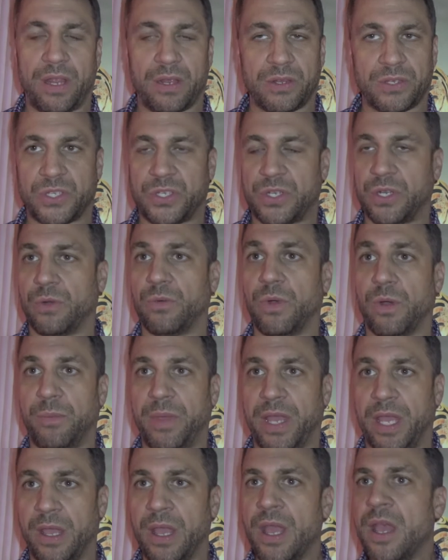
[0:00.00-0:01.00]
There still will
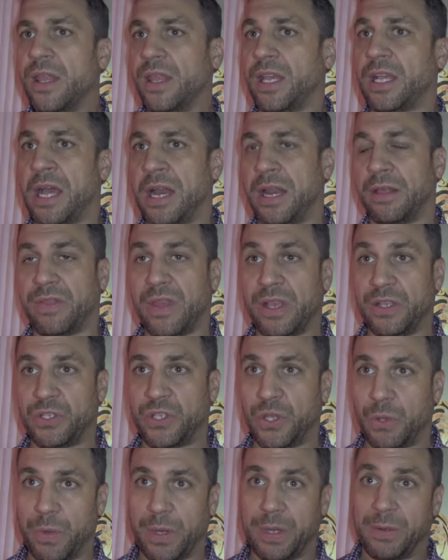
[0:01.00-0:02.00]
be the kind of things
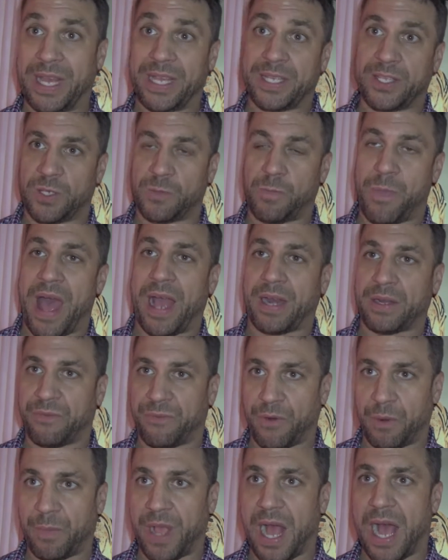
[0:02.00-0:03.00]
you would expect
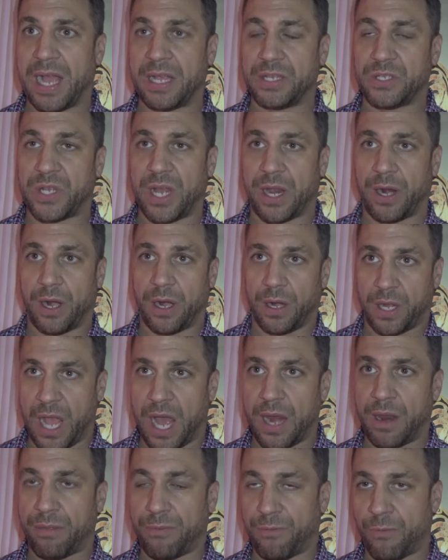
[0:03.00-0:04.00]
from guys that are
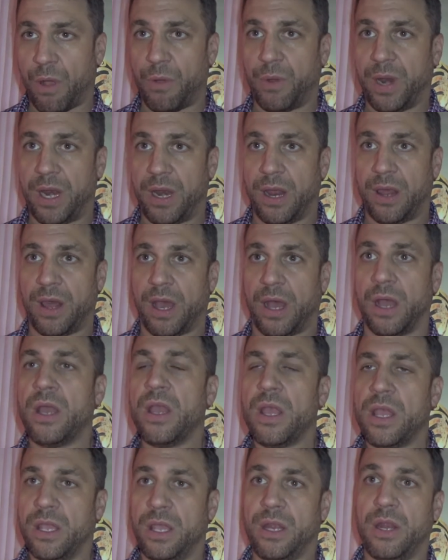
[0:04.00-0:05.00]
kind of thrown into the
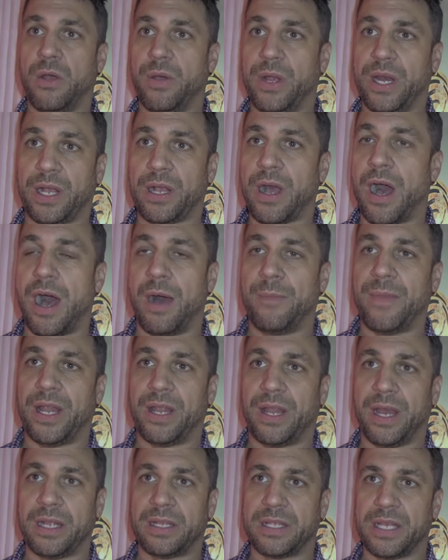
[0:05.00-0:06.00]
you know into
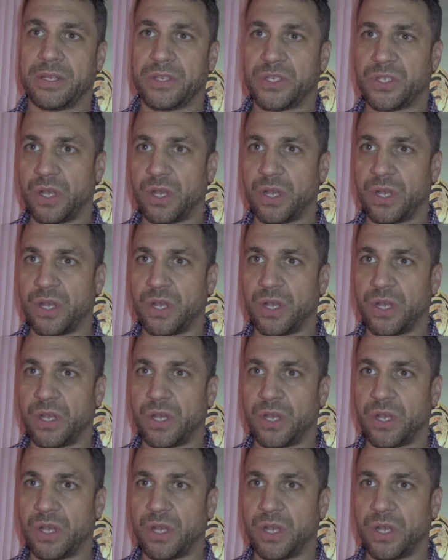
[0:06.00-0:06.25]
combat like this.